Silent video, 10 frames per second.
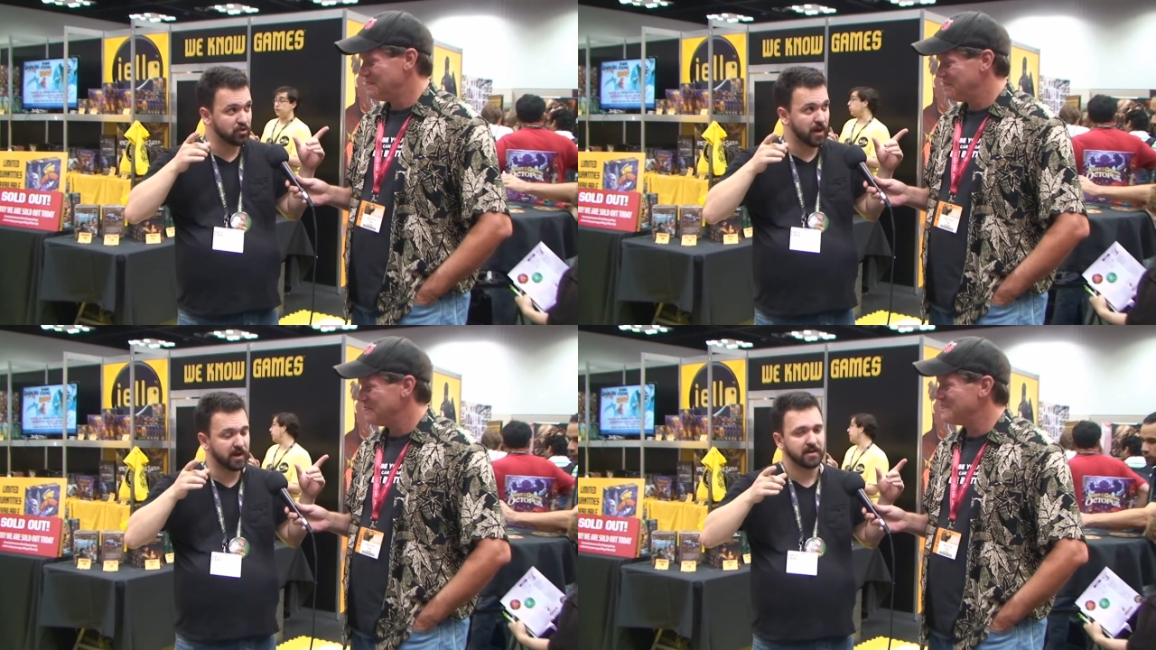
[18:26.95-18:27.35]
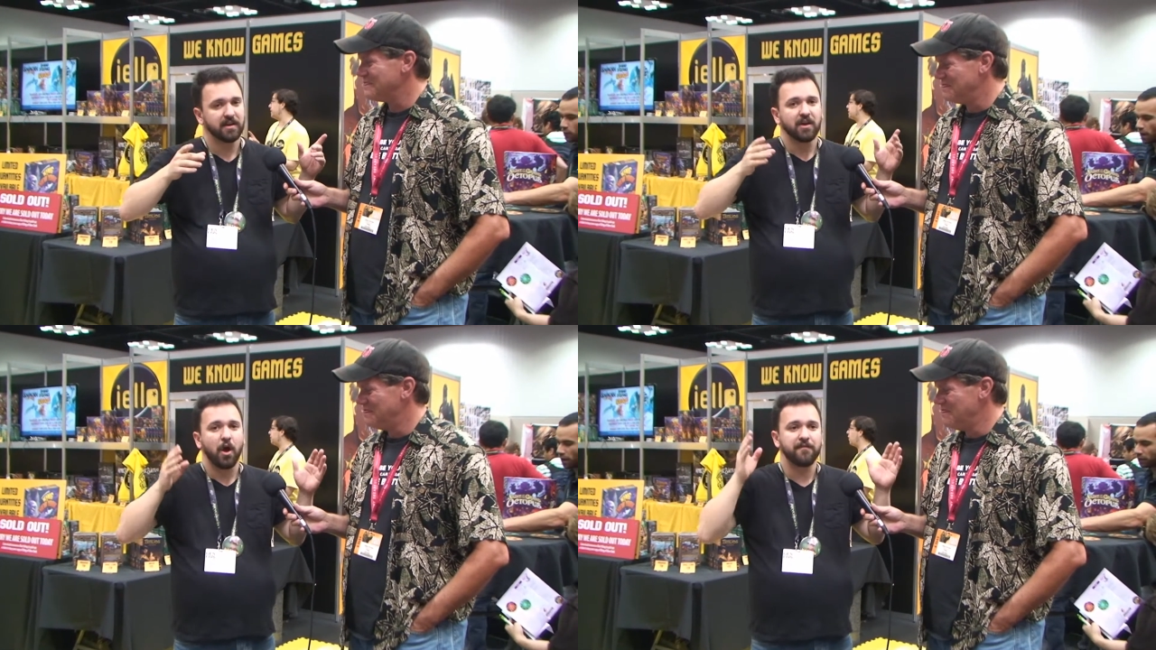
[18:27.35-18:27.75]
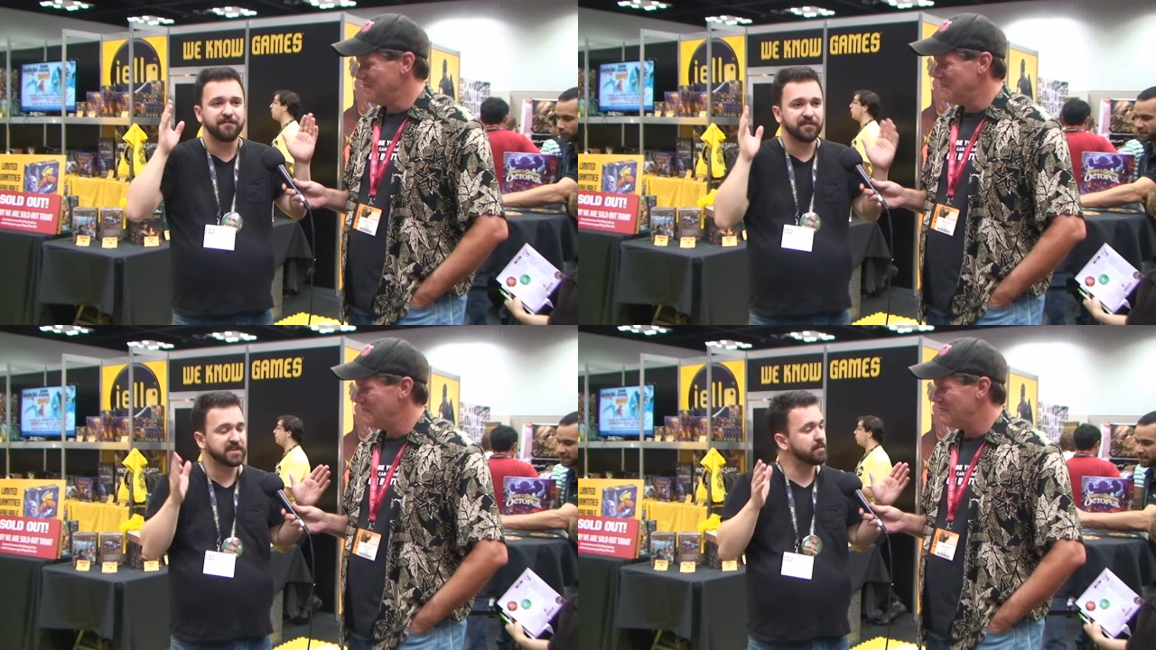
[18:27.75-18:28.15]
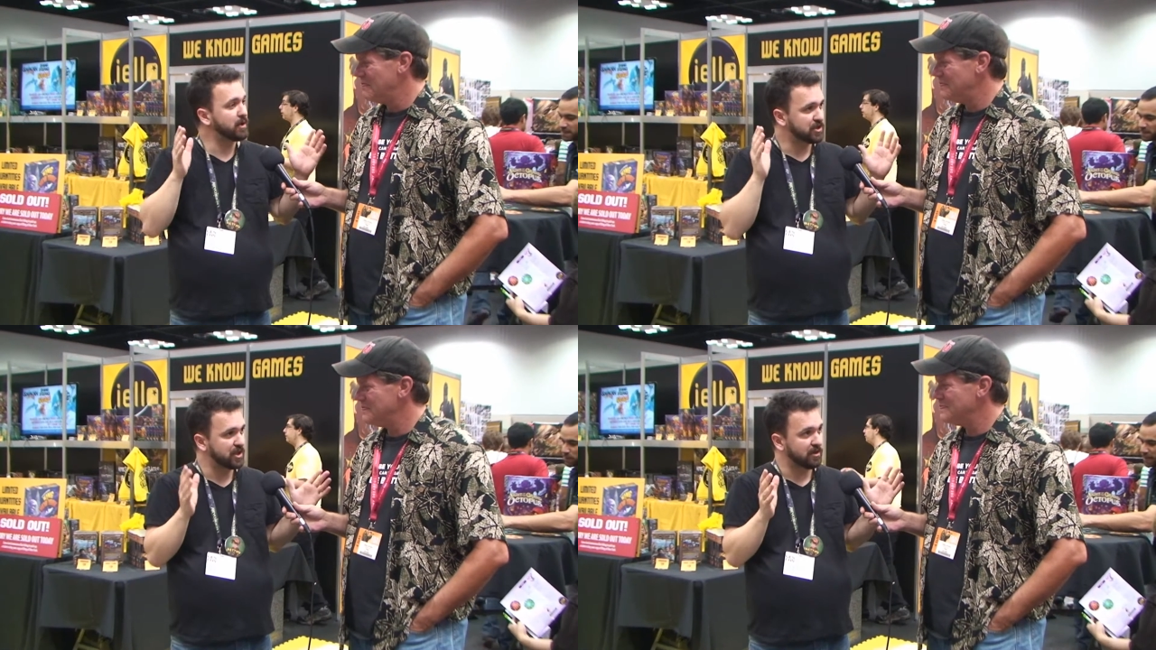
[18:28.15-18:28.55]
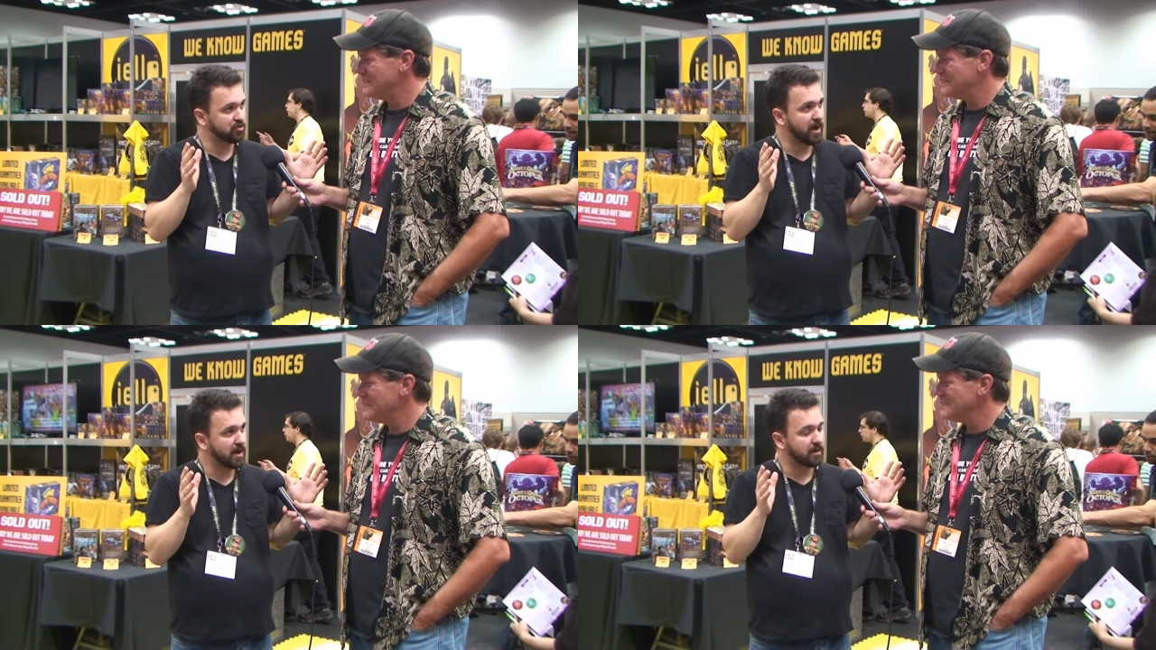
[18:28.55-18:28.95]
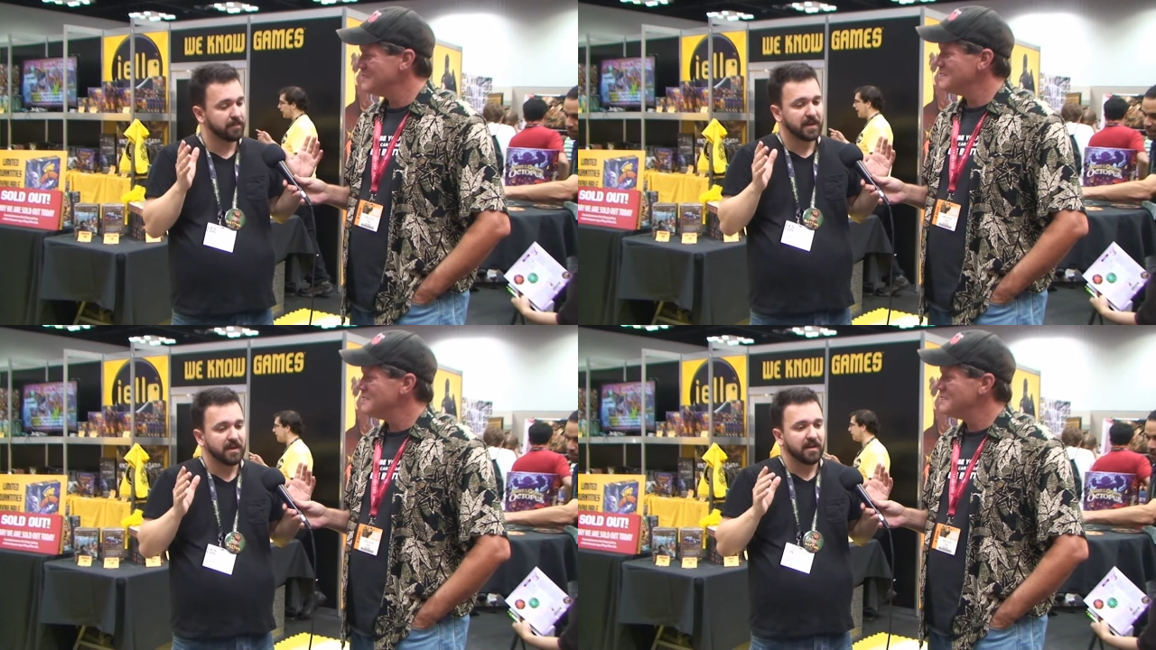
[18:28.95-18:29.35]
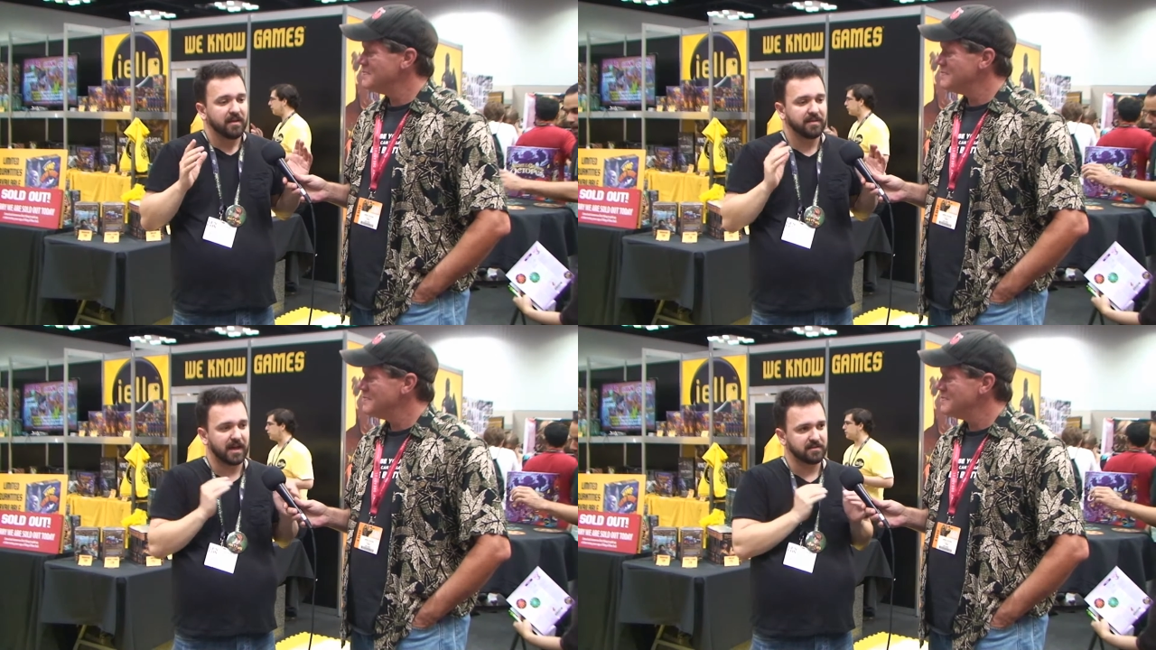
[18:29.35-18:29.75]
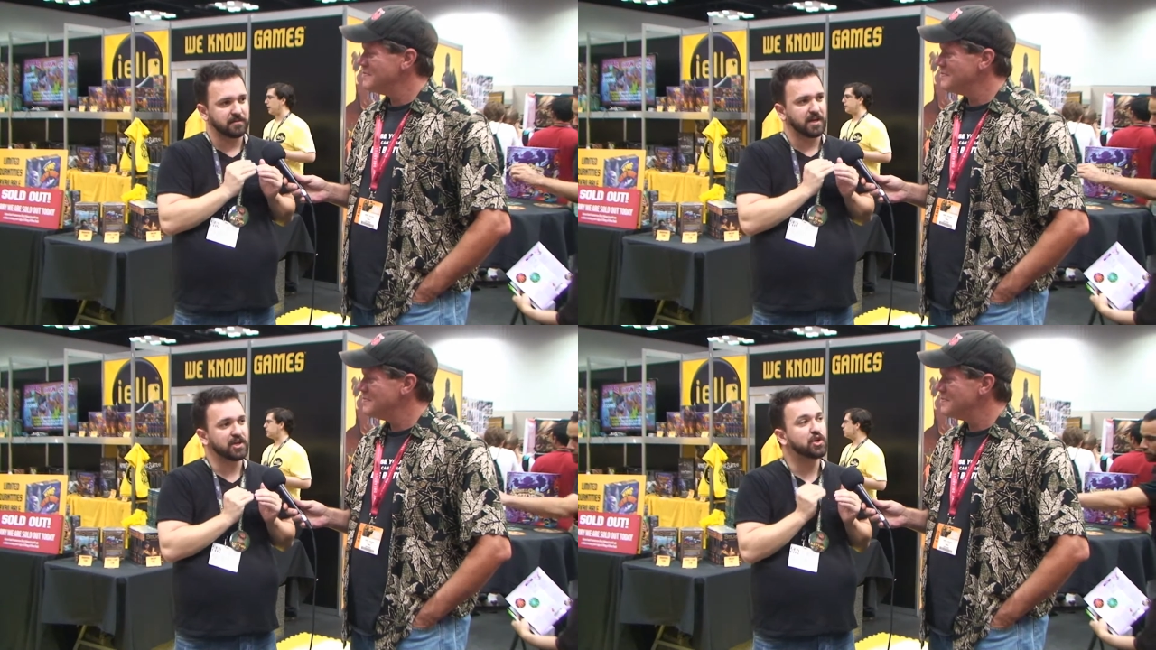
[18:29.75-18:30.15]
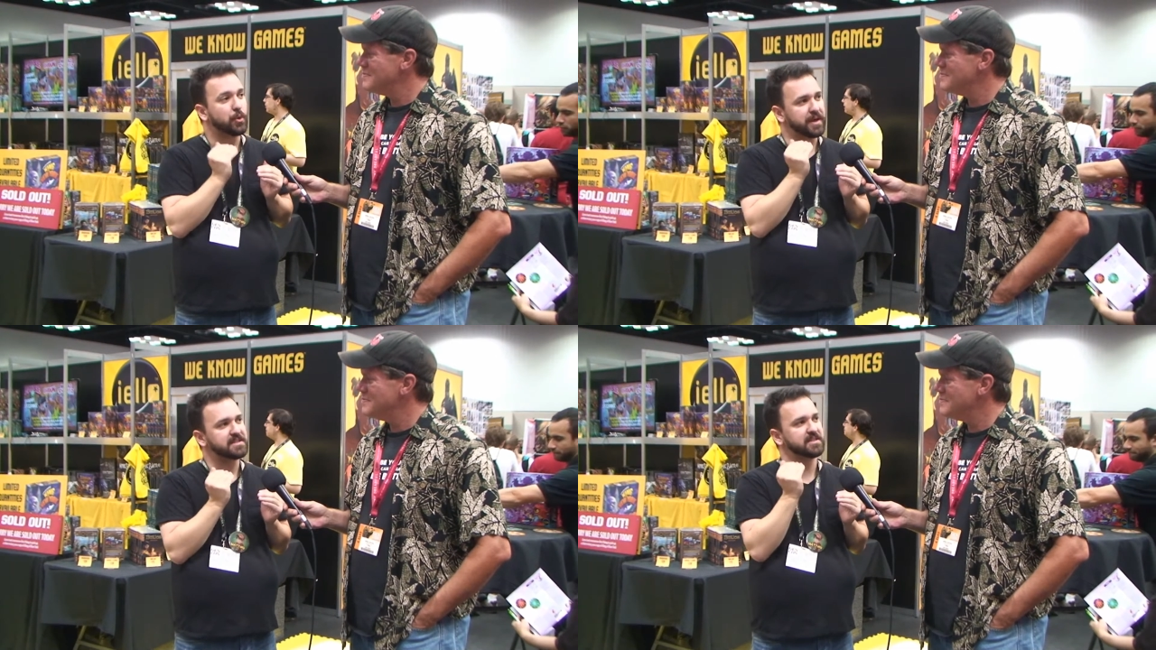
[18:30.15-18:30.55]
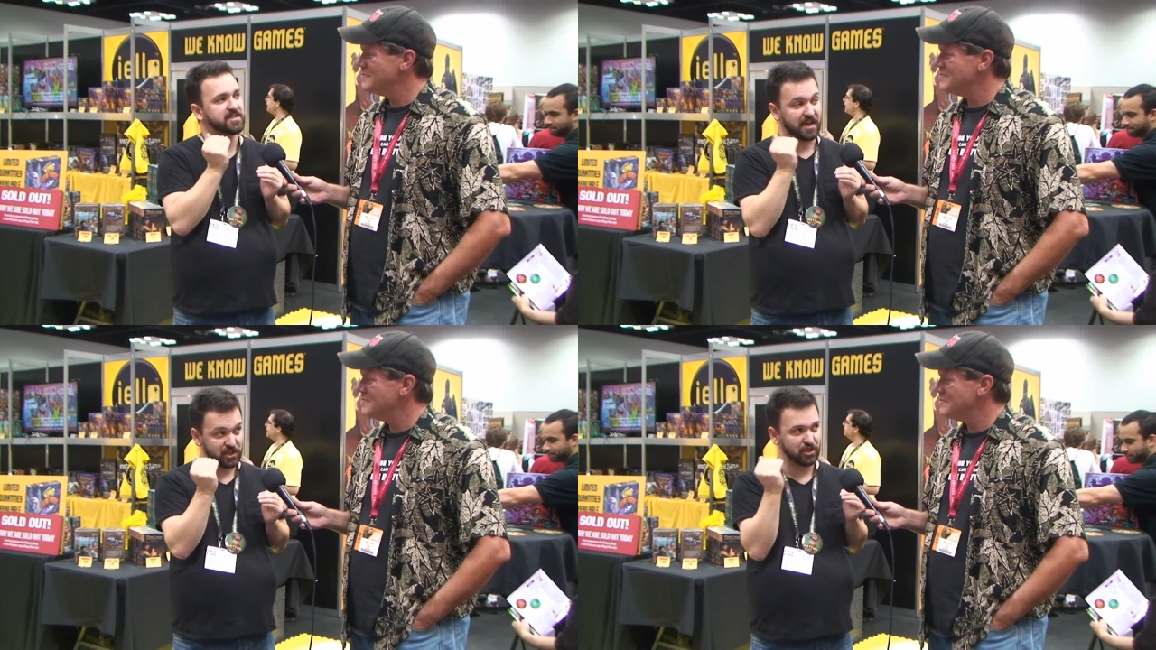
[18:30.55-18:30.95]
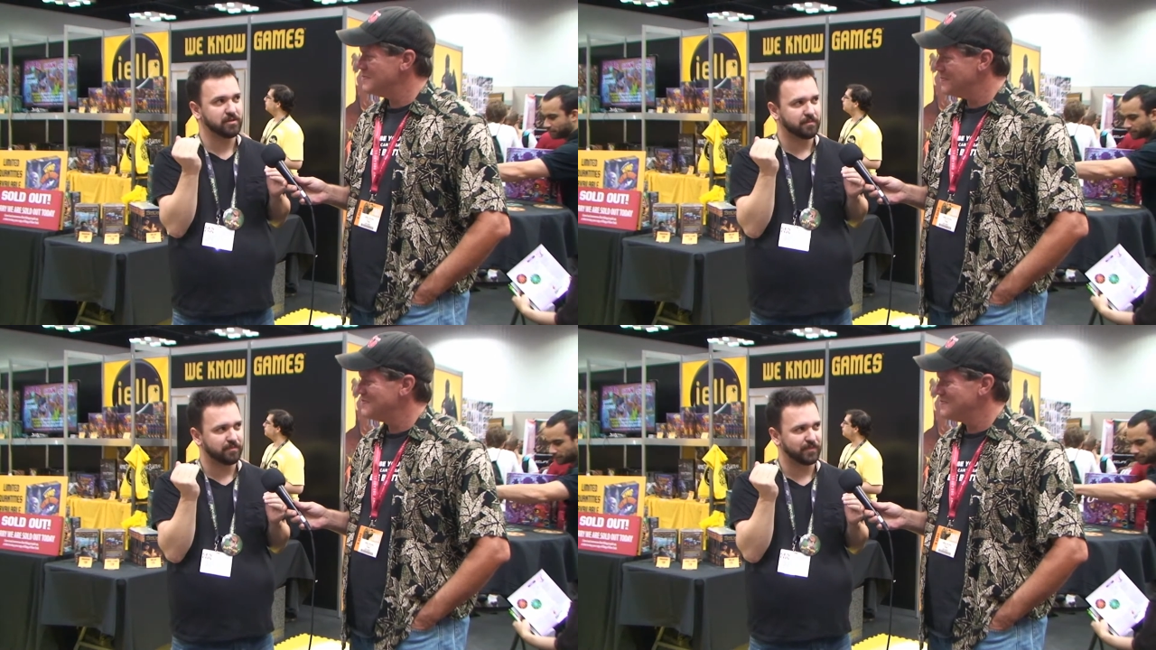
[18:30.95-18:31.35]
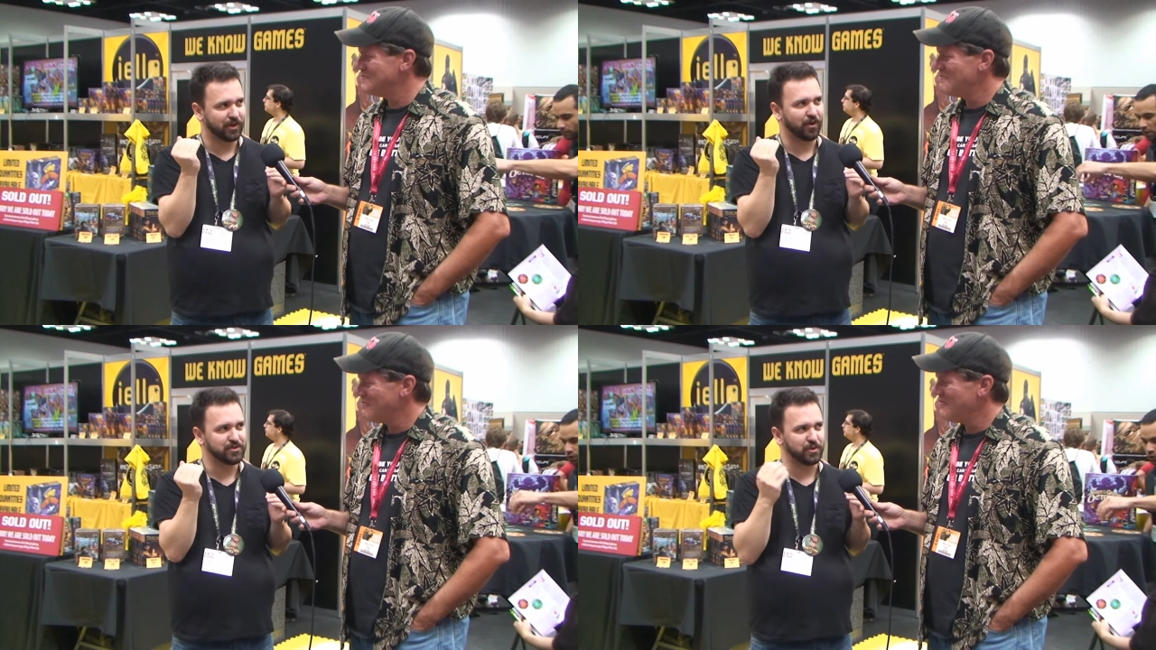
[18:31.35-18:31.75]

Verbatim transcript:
Speaker 1: There's a soundtrack, a 15-minute soundtrack that increases in tension.